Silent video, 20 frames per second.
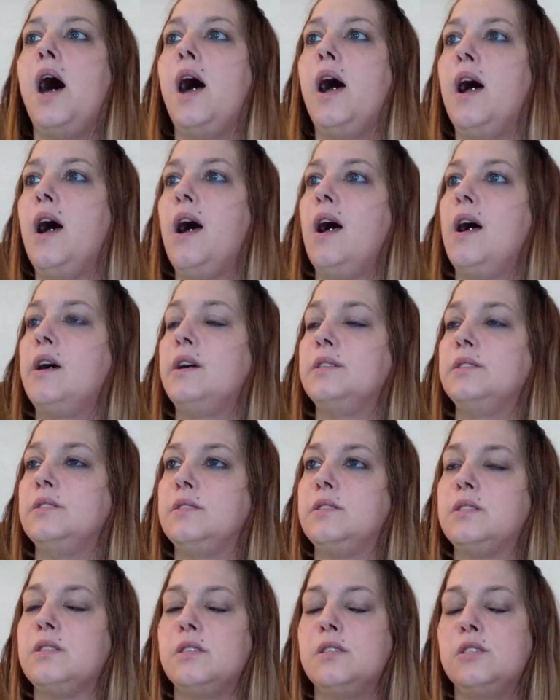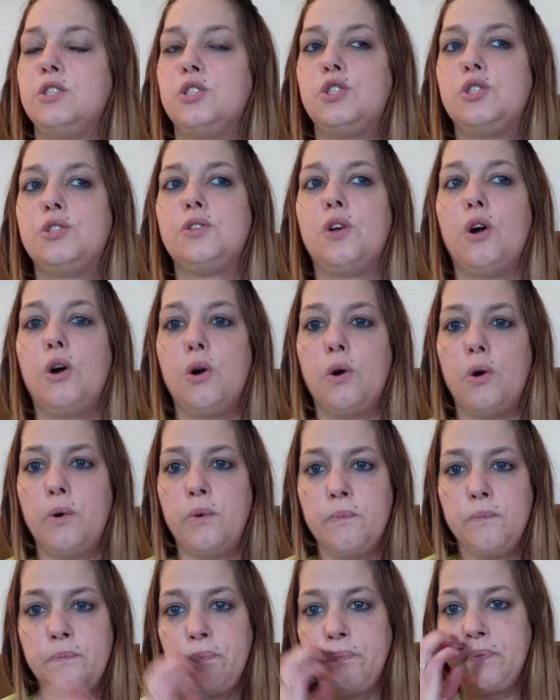And
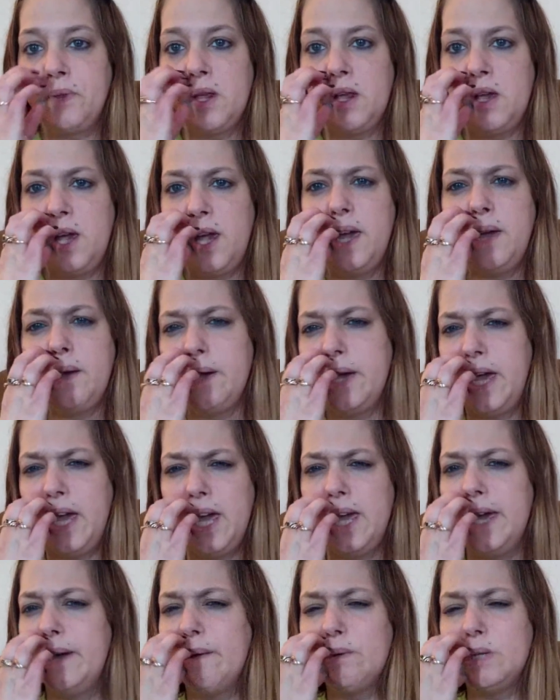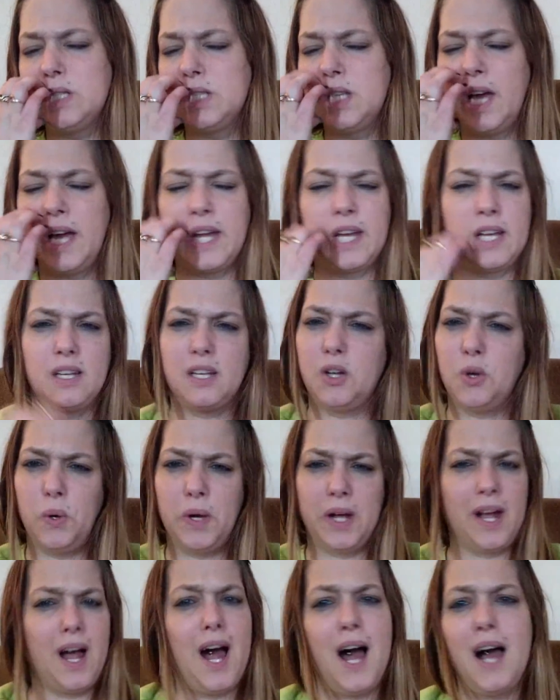so he was like
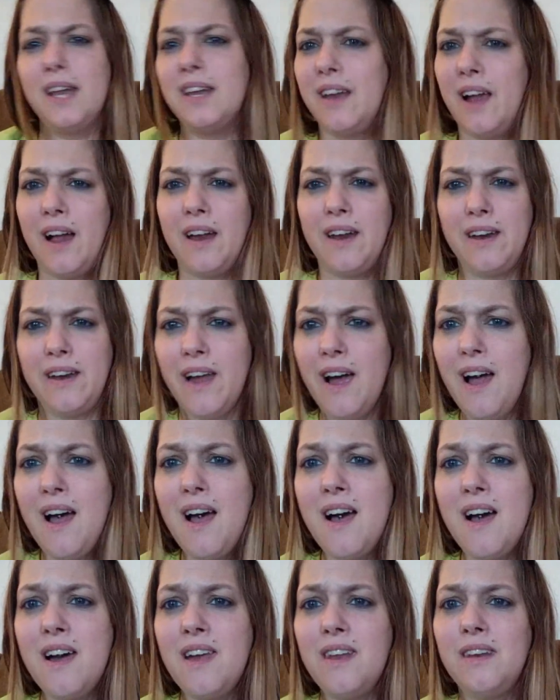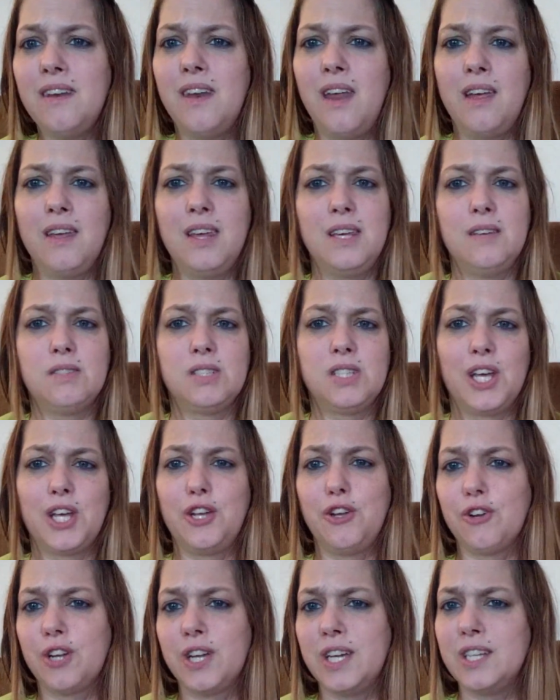going on and on, and then he was
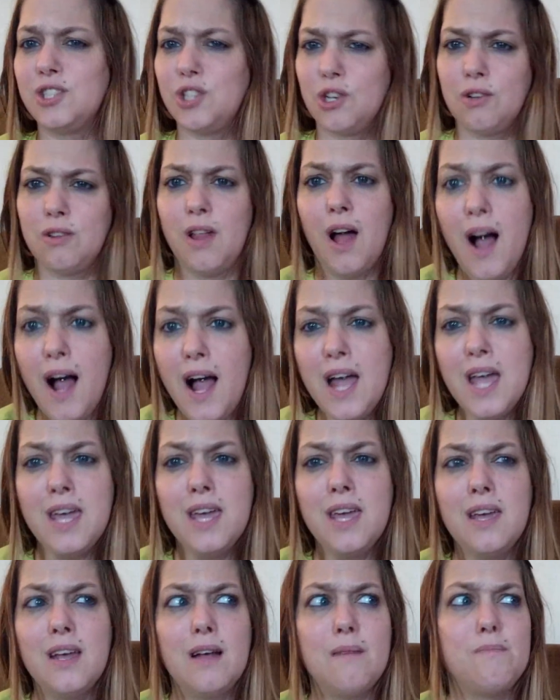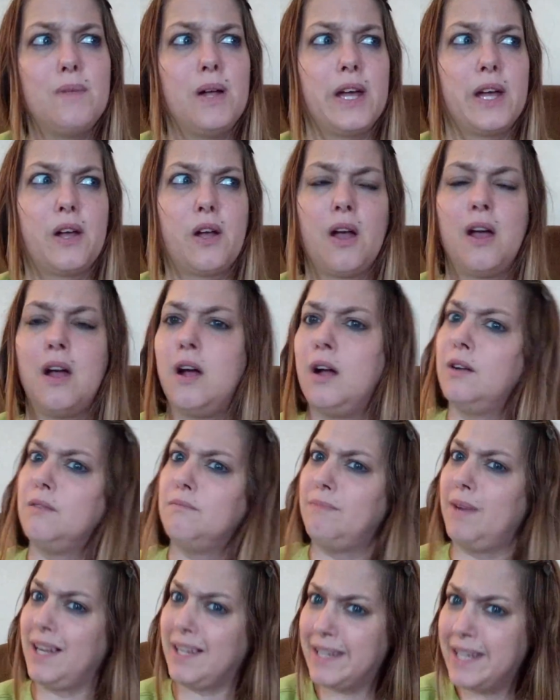like, your kids are lying. I'm like,
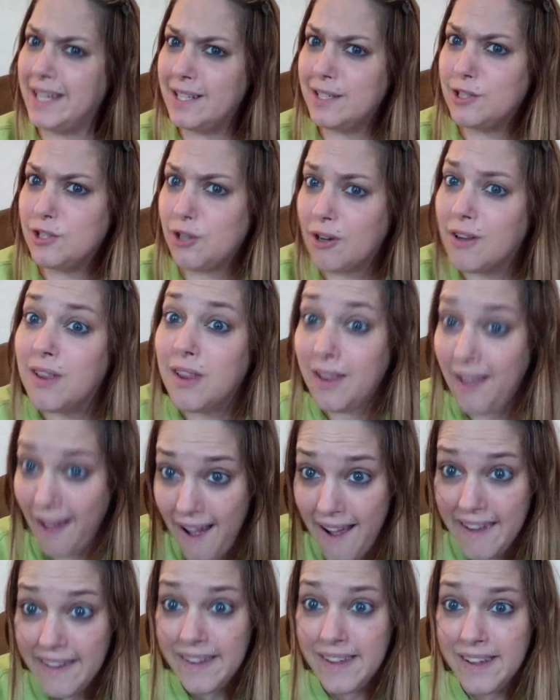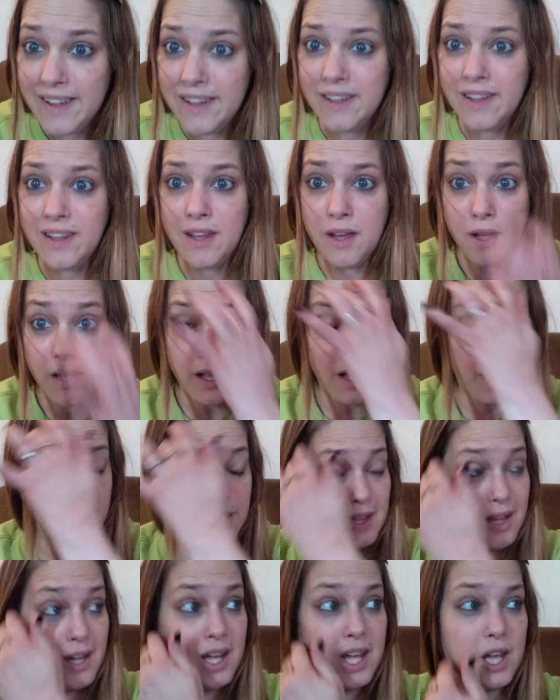my kids are lying?
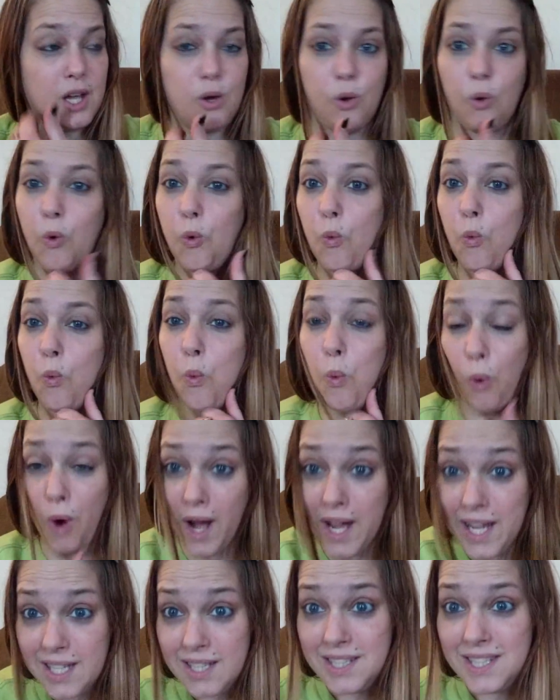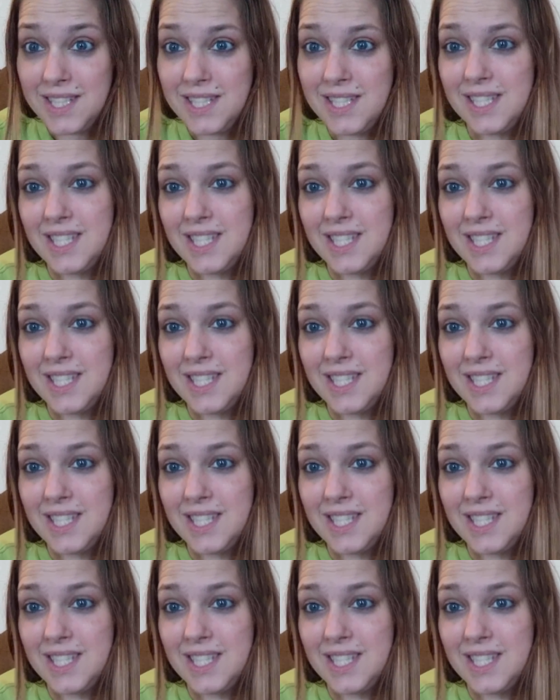Like, what?